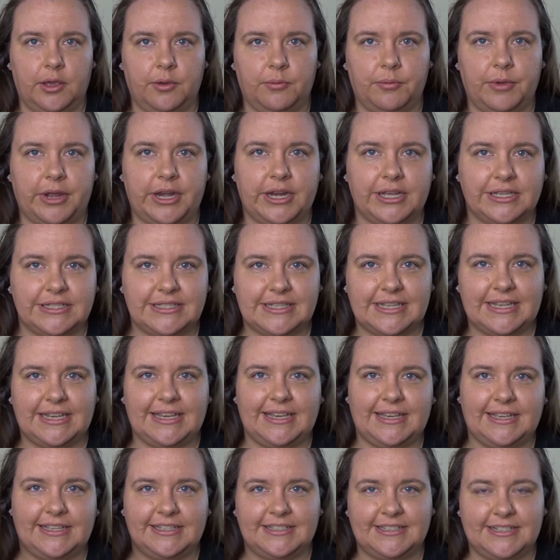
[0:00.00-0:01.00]
when I
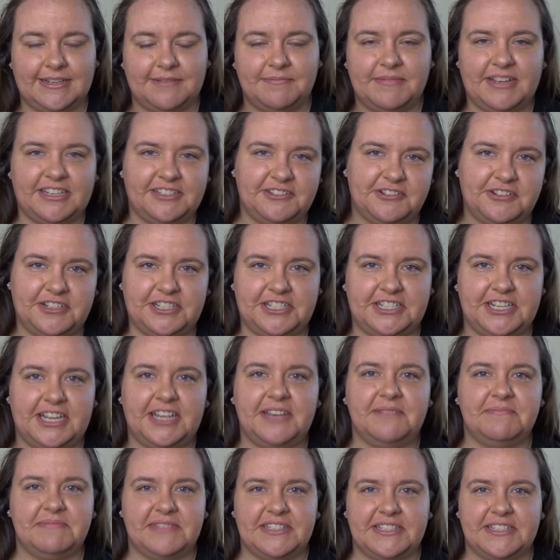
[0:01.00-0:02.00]
see geometric
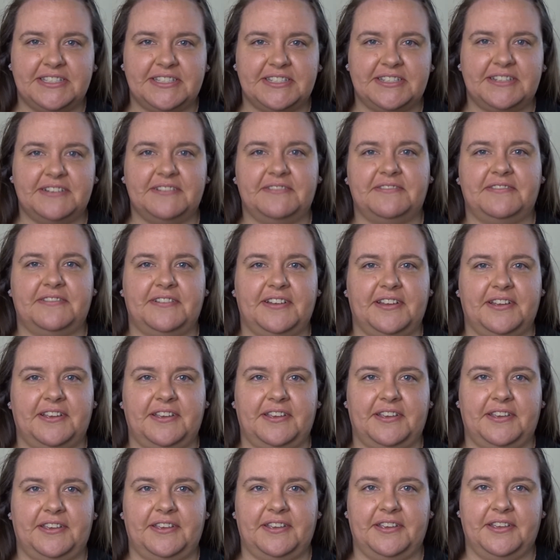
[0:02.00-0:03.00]
shapes and stuff,
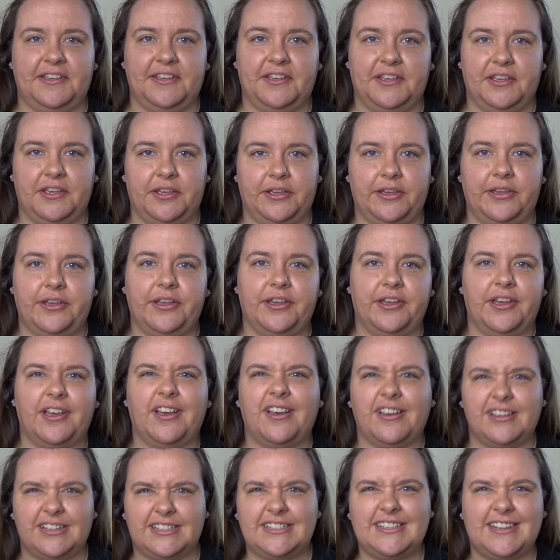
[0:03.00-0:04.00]
I
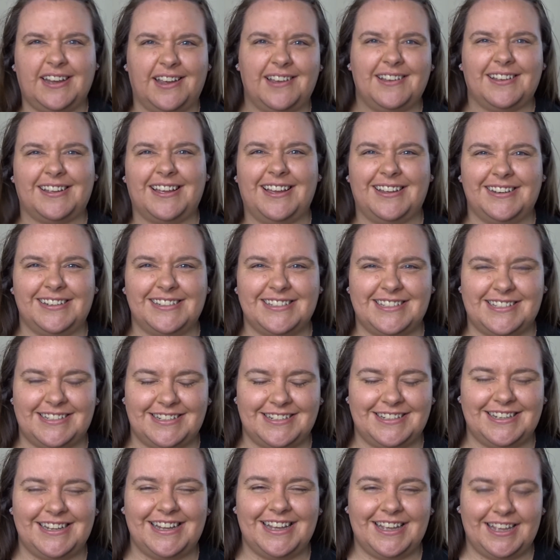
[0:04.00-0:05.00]
kind of
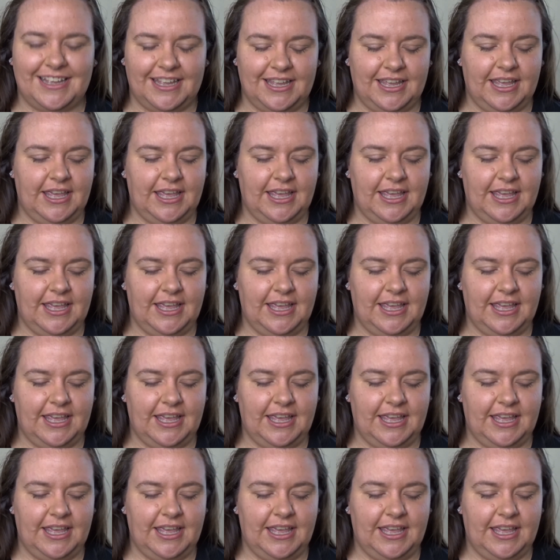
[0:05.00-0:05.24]
study it.